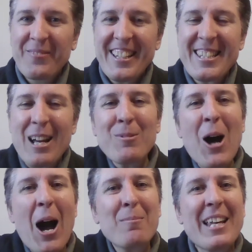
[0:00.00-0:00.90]

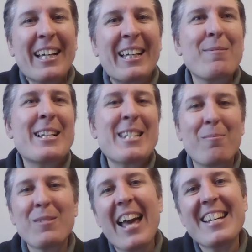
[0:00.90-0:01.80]
Sometimes there can be a
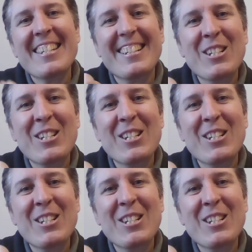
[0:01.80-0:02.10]
temptation